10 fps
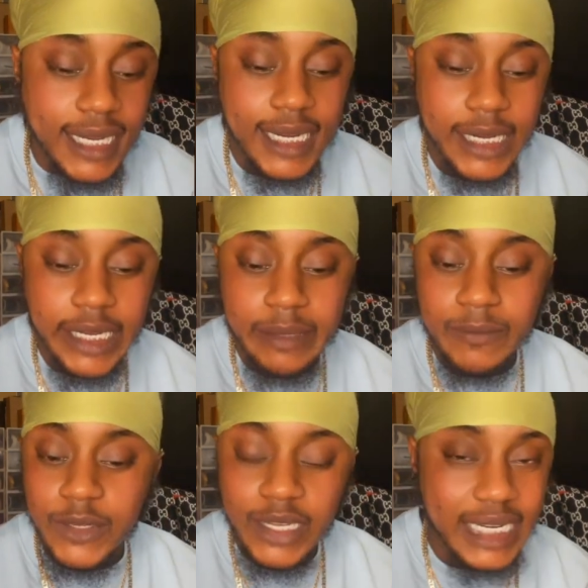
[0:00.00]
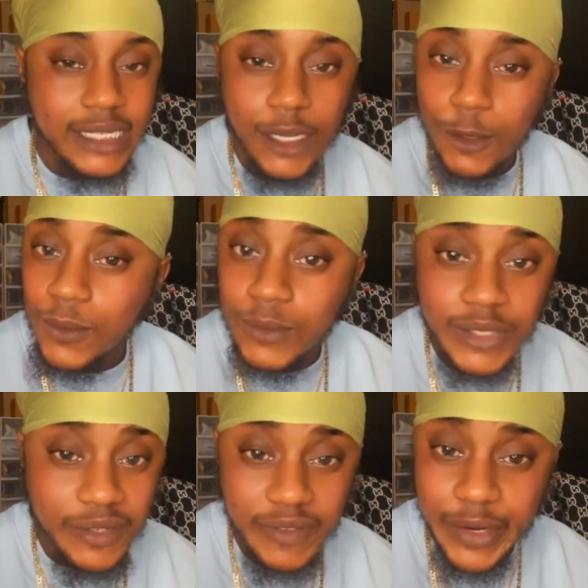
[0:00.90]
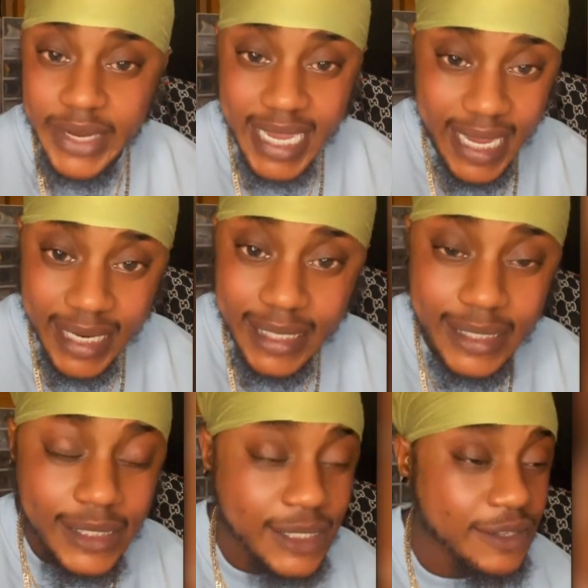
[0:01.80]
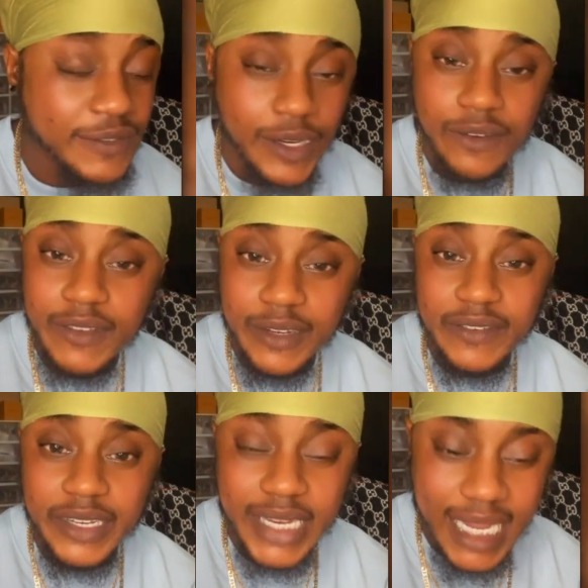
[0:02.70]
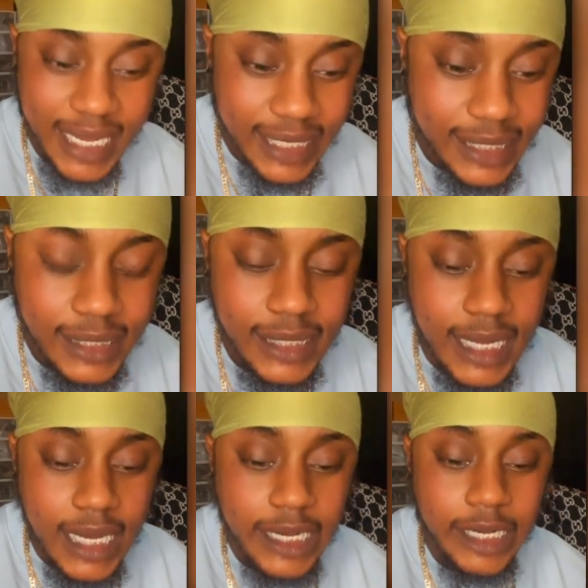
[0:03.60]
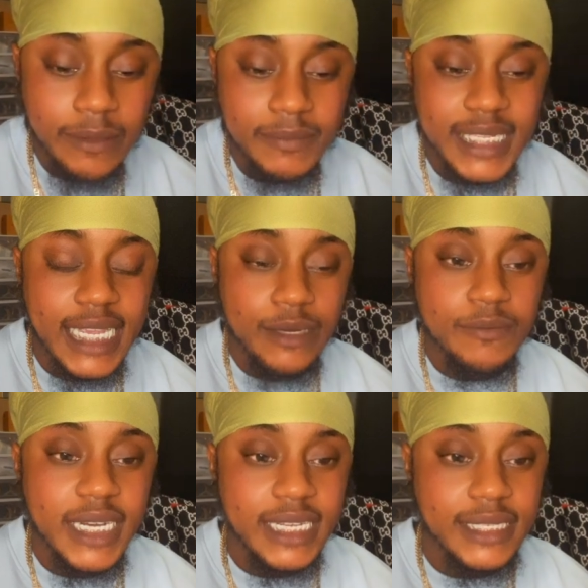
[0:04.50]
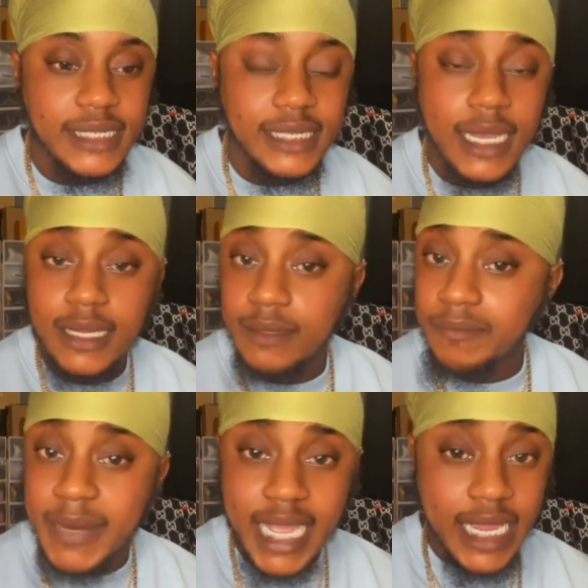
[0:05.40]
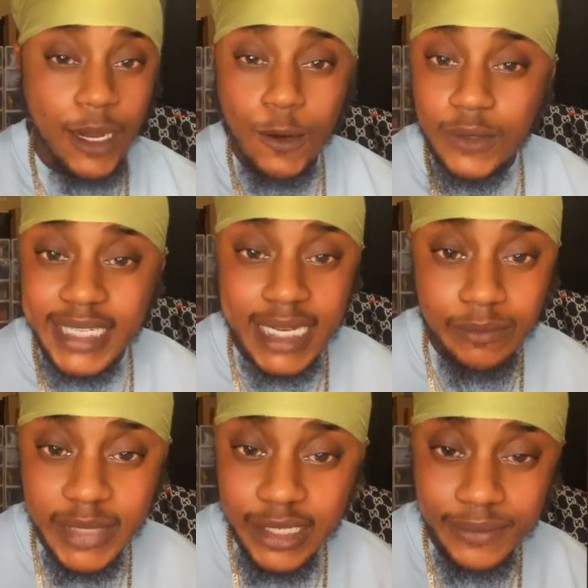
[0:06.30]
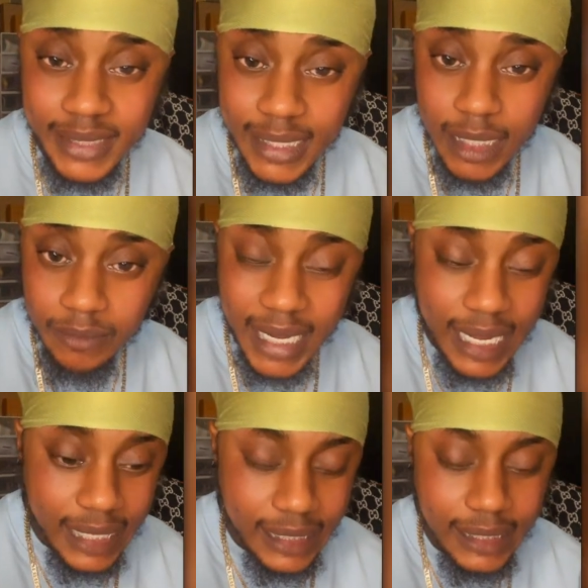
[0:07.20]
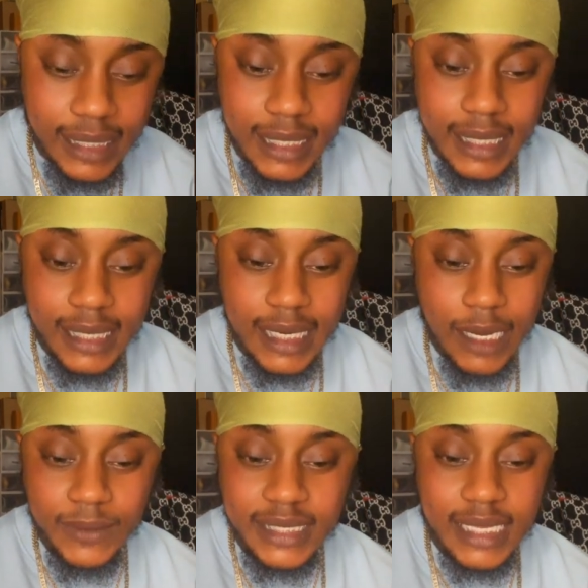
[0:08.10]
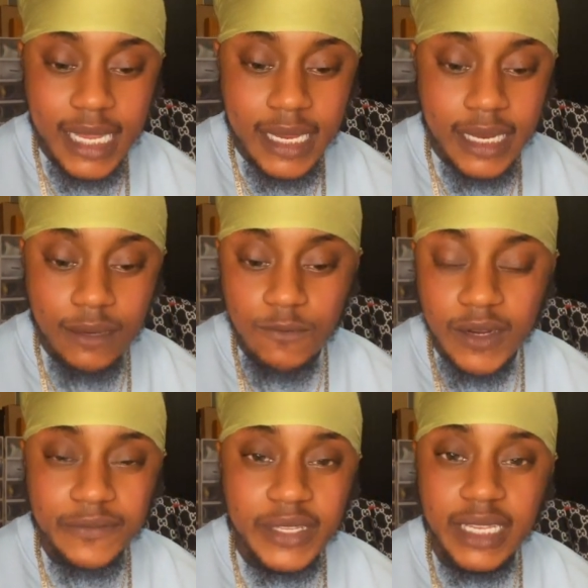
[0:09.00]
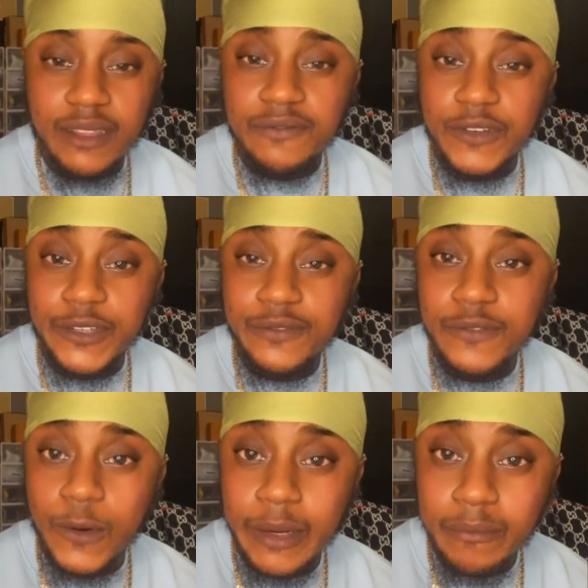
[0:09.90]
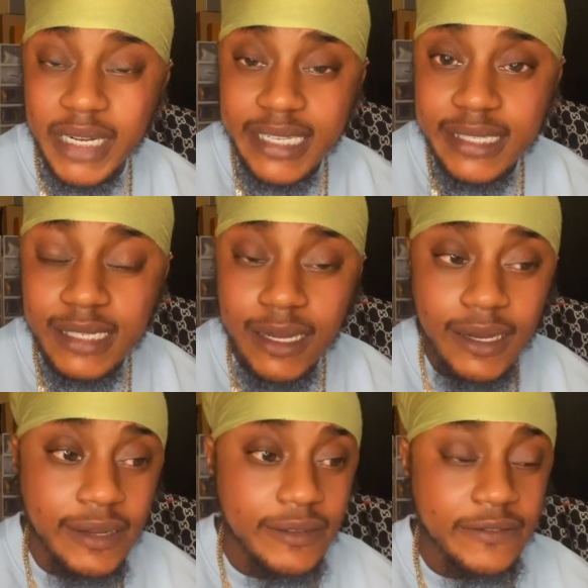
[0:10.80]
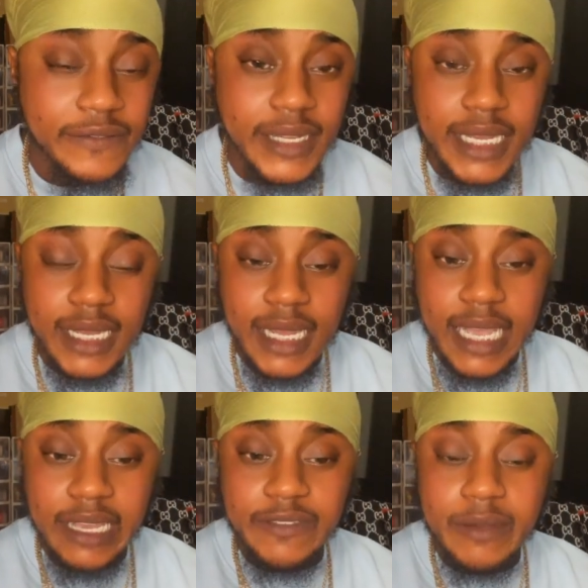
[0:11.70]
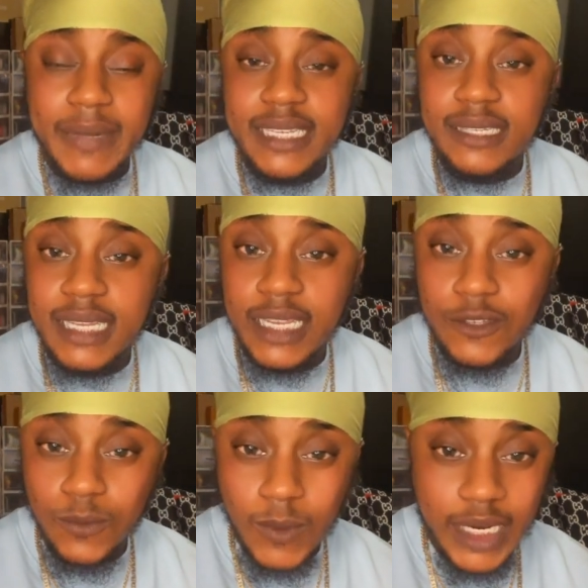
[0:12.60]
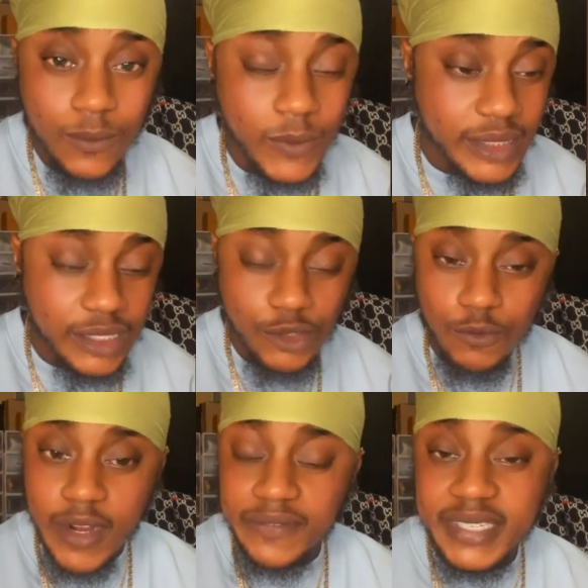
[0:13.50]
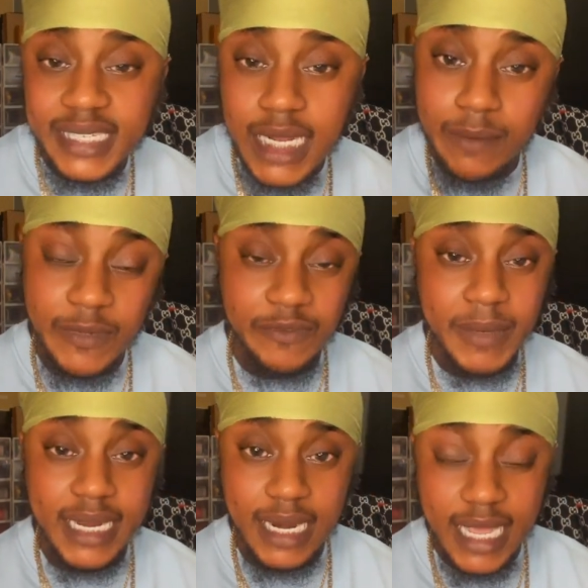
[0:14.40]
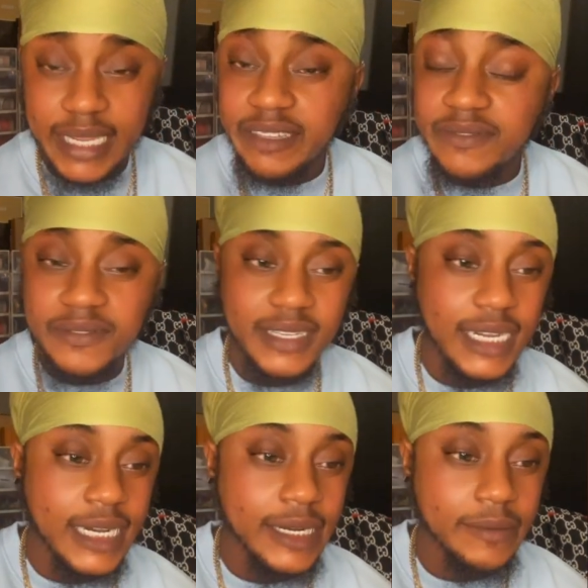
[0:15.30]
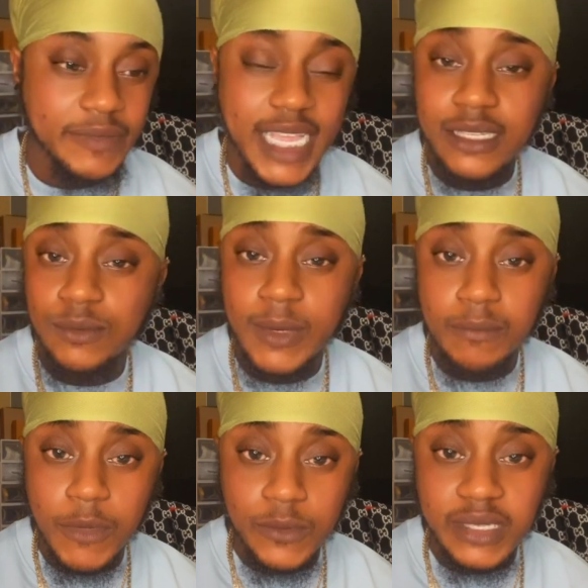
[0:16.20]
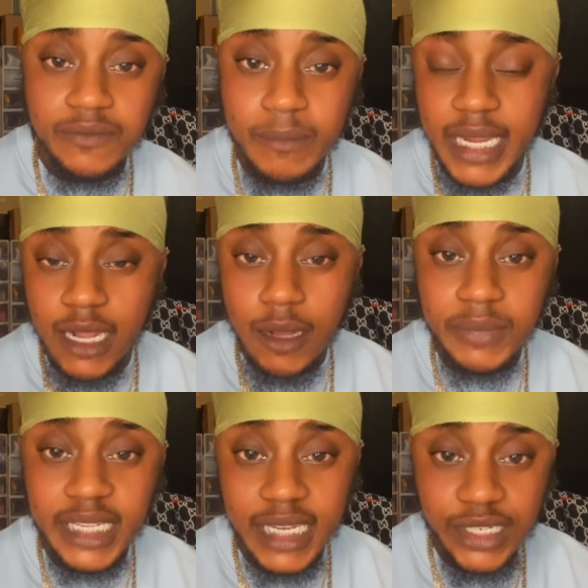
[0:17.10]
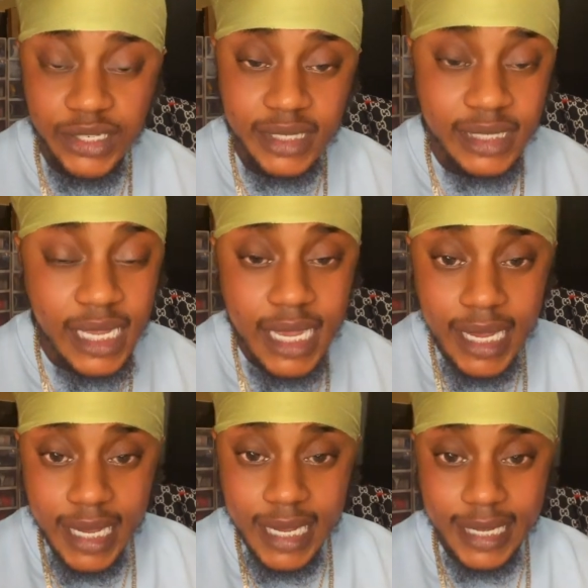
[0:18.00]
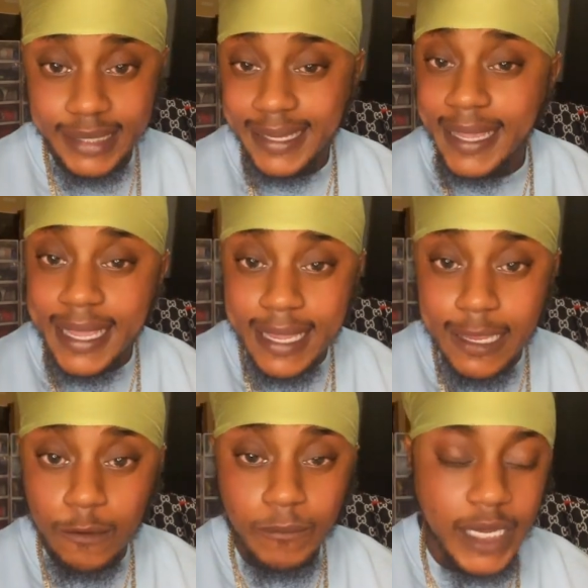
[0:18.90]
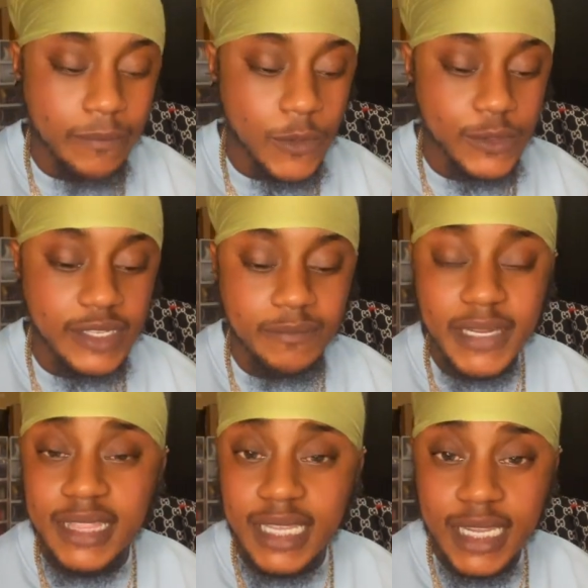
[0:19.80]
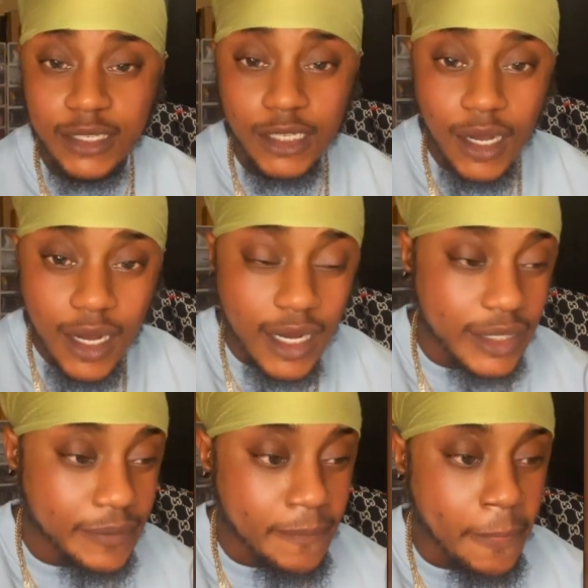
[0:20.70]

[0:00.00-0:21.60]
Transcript: I'm going to go to the very end, to the very, very, very end. 10 months. My whole 10 months was not bad. I would say roughly the first 4 months of having my stage 1 was the roughest time of my life. That's when most of my complications had came and most of my thing has gone.